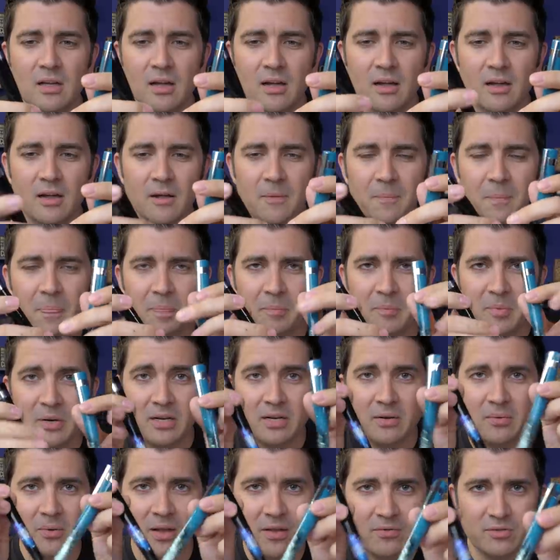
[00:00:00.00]
Um,
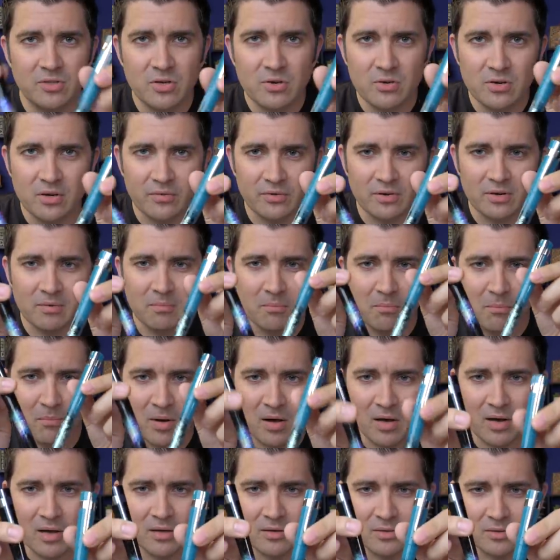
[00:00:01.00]
but we have two different
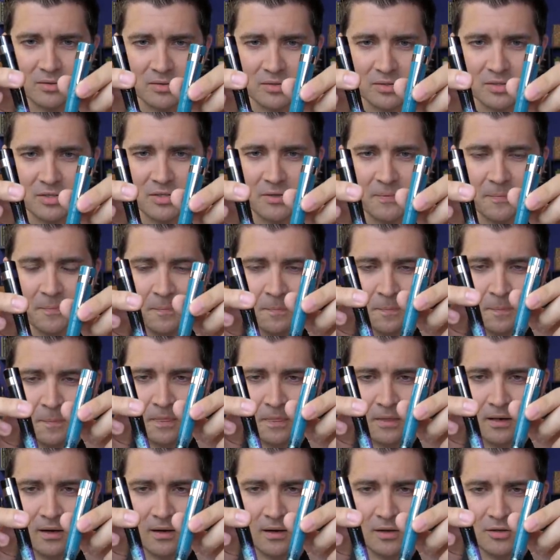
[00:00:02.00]
models,
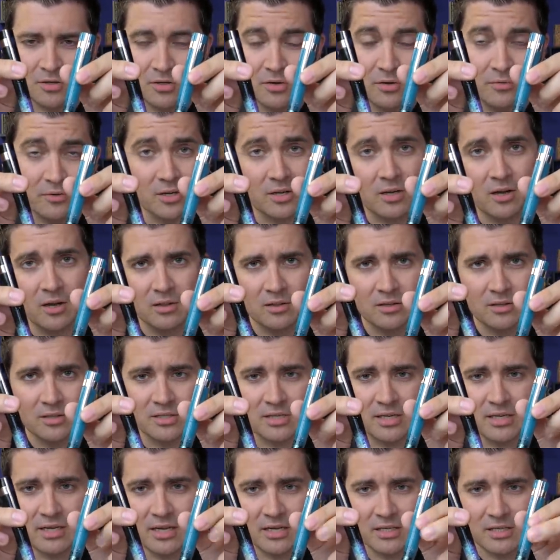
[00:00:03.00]
or two different
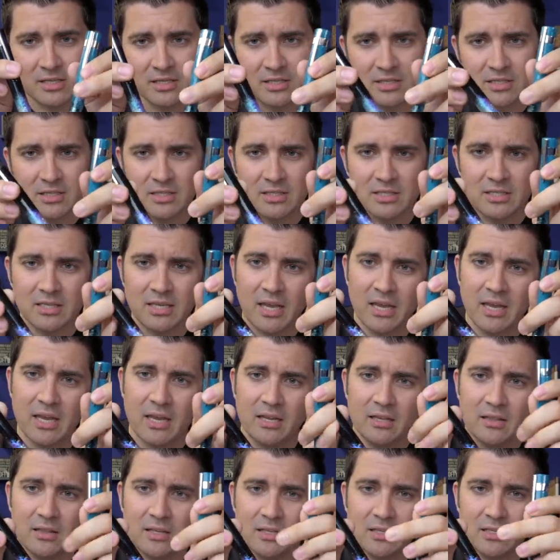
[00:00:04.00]
colors, I guess I should
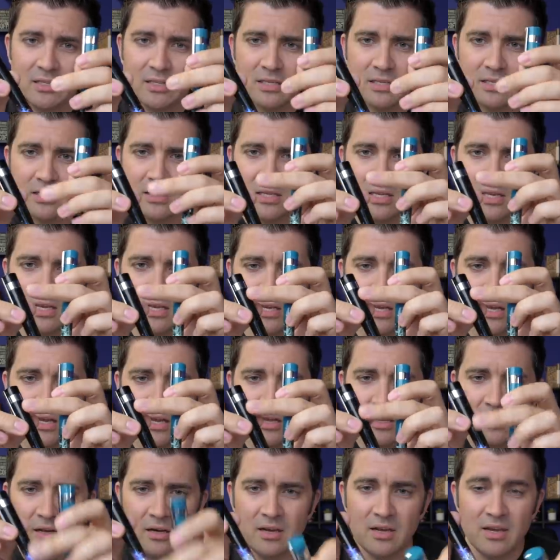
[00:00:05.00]
say. This is the
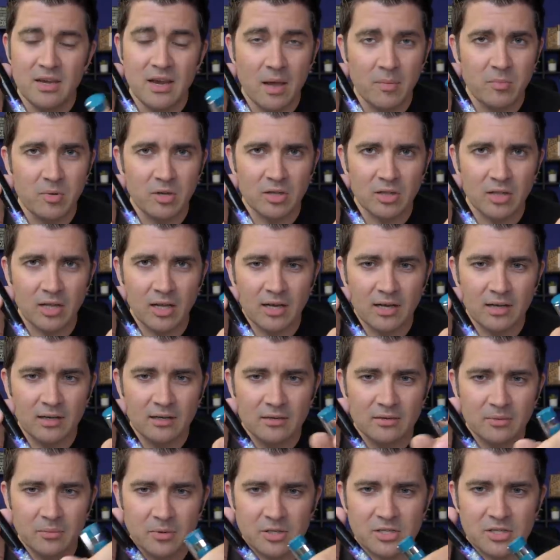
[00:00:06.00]

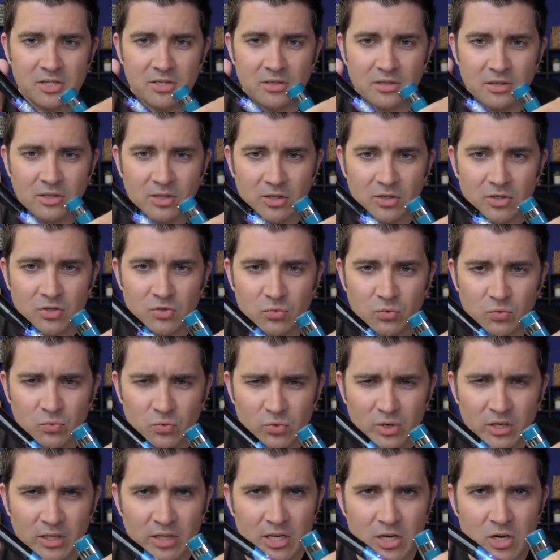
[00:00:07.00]
Nebula, which looks
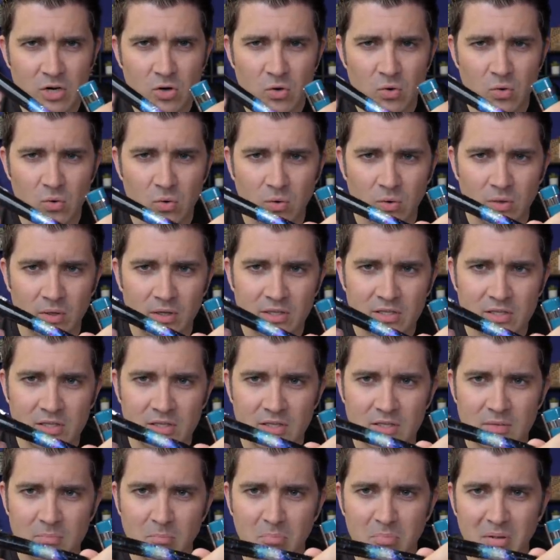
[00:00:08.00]
really cool. It's
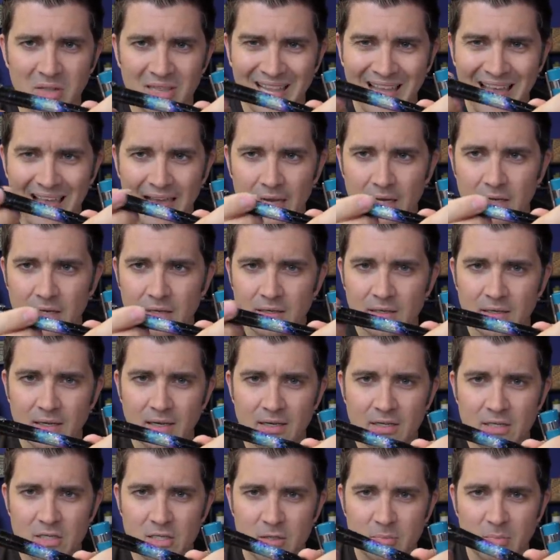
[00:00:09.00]
this black,
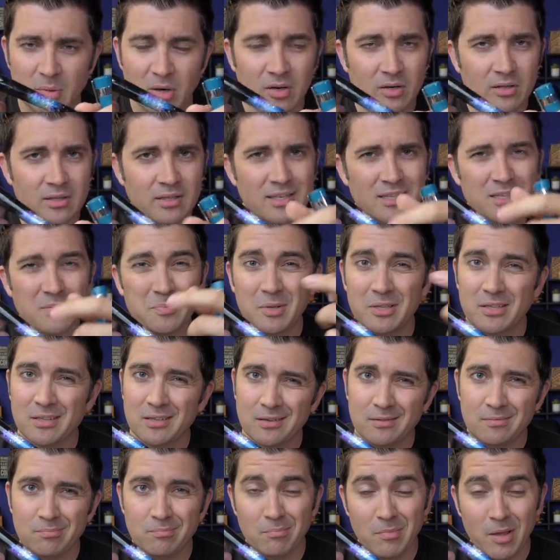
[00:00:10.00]
kind of sparkly. It's meant
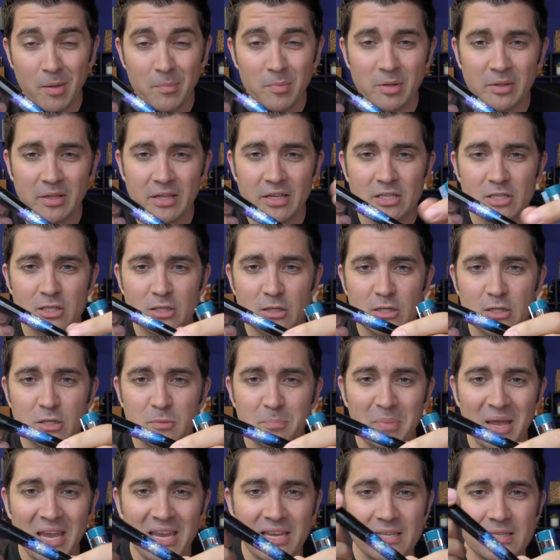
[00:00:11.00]
to emulate
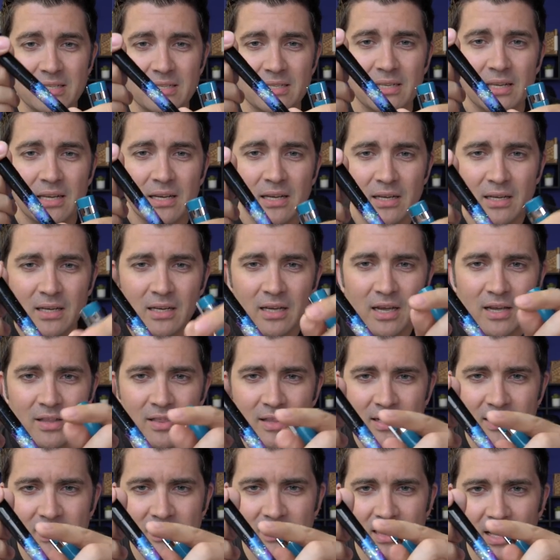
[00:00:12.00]
space. And
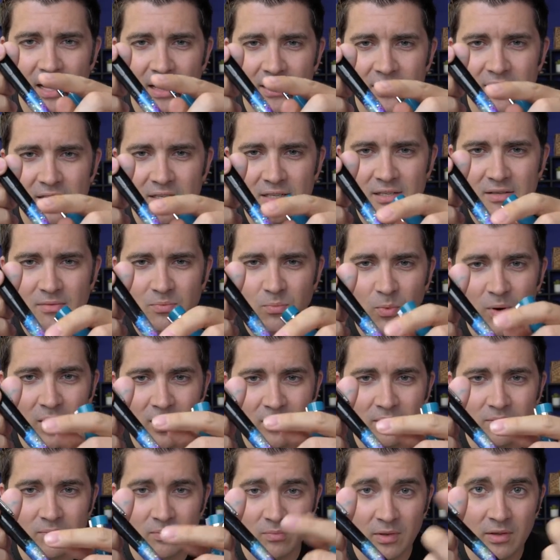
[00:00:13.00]
then it's got this,
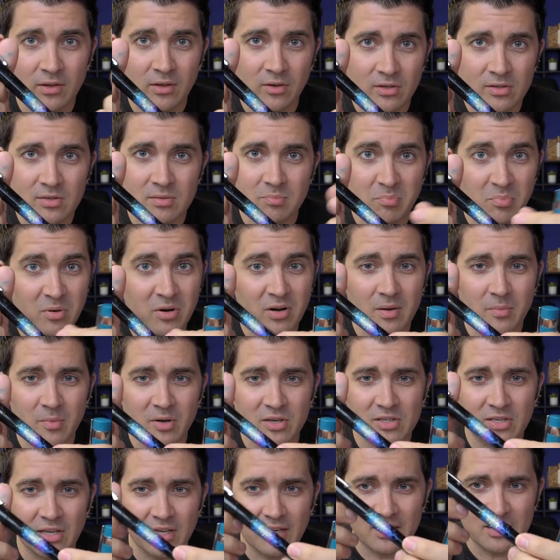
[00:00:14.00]
well, it looks pretty
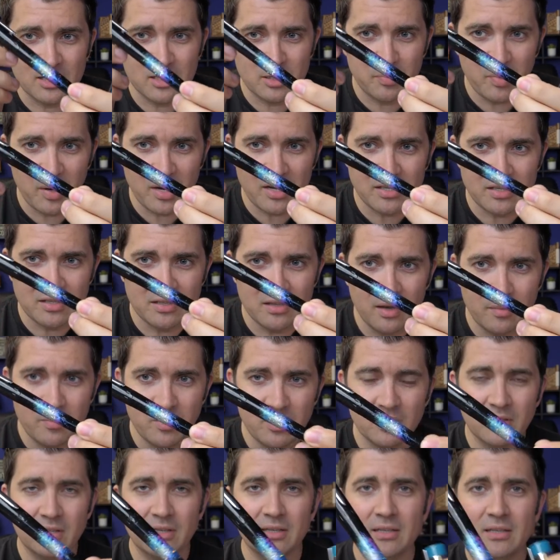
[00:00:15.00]
much like a space
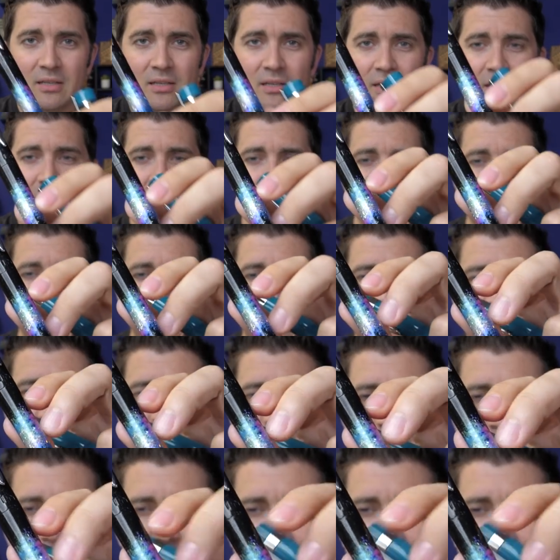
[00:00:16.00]
nebula in here.